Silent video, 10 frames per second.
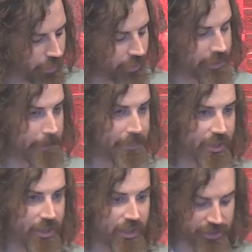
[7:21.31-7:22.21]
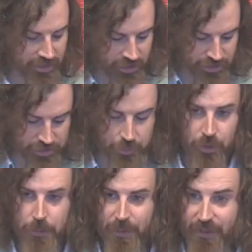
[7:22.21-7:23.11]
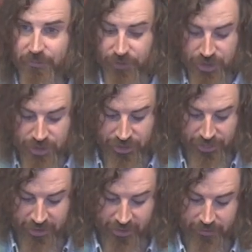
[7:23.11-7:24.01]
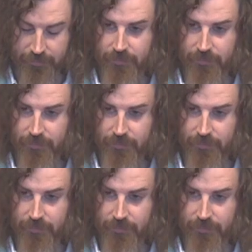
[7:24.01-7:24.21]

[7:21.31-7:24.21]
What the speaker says: or the bird swooping for nothing,